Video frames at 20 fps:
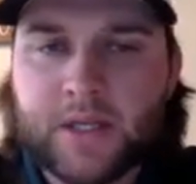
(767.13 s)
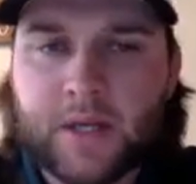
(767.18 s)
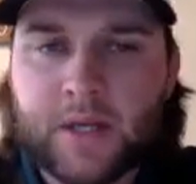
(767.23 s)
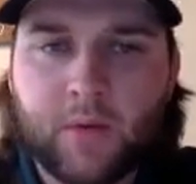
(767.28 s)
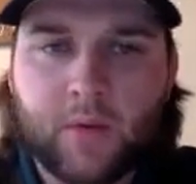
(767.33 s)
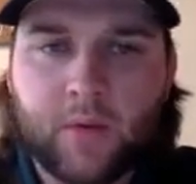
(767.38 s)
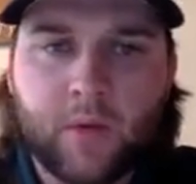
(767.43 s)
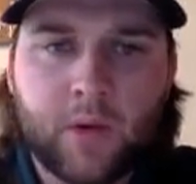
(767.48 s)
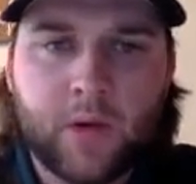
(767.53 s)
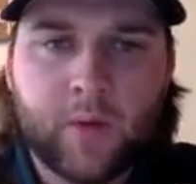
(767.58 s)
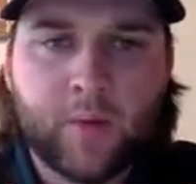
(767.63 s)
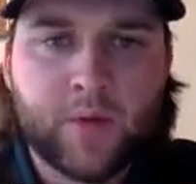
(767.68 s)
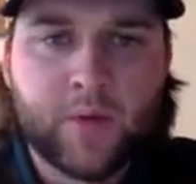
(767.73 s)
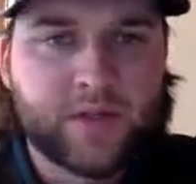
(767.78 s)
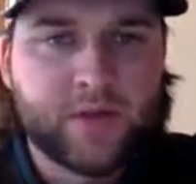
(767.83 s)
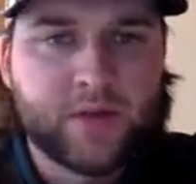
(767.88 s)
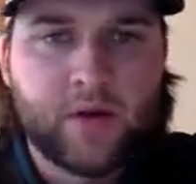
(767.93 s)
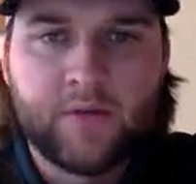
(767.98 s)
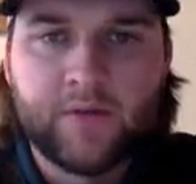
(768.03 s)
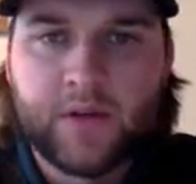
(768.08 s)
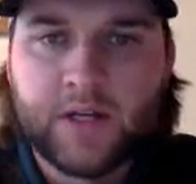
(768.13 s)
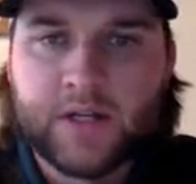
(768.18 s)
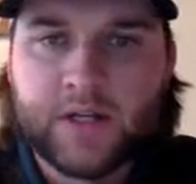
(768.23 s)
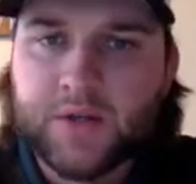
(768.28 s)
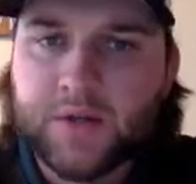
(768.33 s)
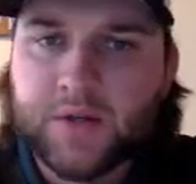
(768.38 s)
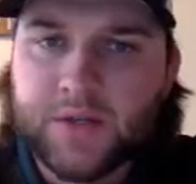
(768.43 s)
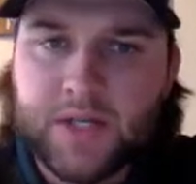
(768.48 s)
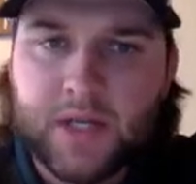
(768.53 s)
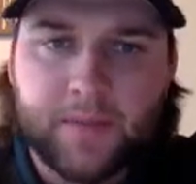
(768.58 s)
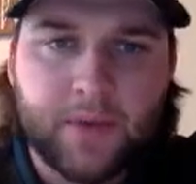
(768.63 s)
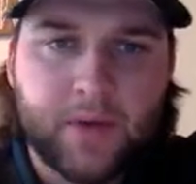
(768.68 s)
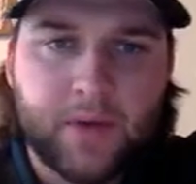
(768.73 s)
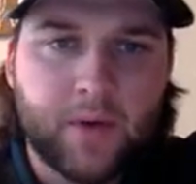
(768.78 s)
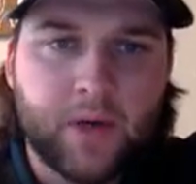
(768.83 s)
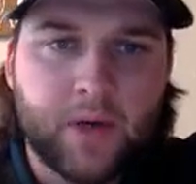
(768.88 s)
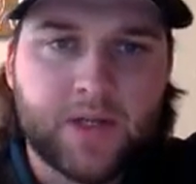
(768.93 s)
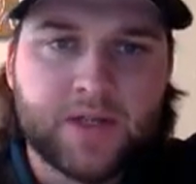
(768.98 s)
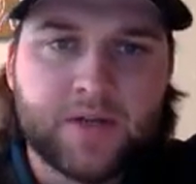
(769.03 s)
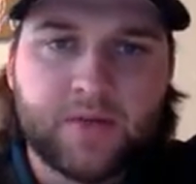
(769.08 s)
say we're working with solving a two-step
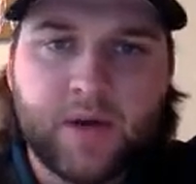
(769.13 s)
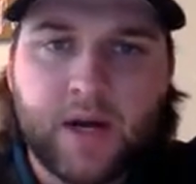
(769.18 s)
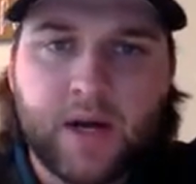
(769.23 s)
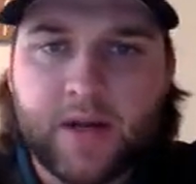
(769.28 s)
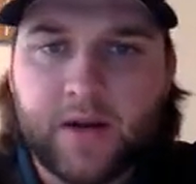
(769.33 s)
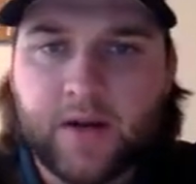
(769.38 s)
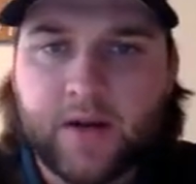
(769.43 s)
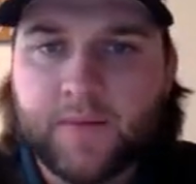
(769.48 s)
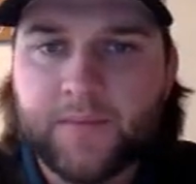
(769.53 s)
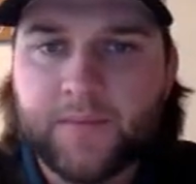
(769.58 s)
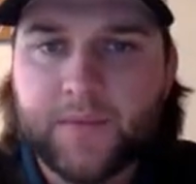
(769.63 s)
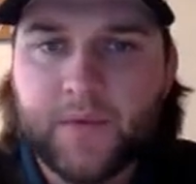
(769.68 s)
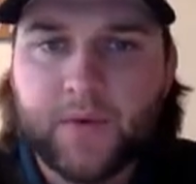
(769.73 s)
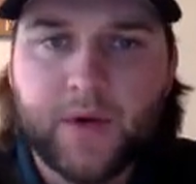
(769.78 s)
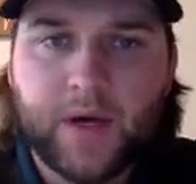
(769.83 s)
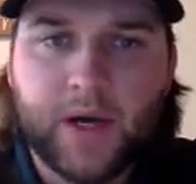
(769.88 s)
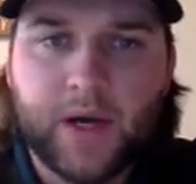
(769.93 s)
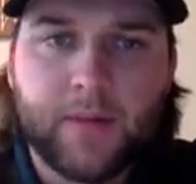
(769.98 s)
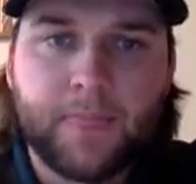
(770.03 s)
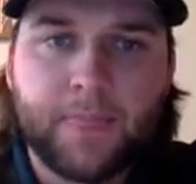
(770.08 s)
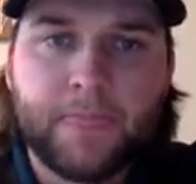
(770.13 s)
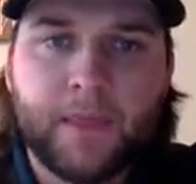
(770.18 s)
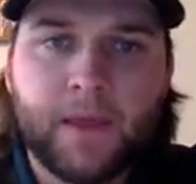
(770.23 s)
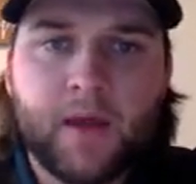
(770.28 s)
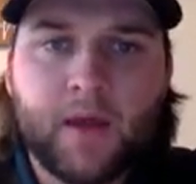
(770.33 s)
equation right here, okay?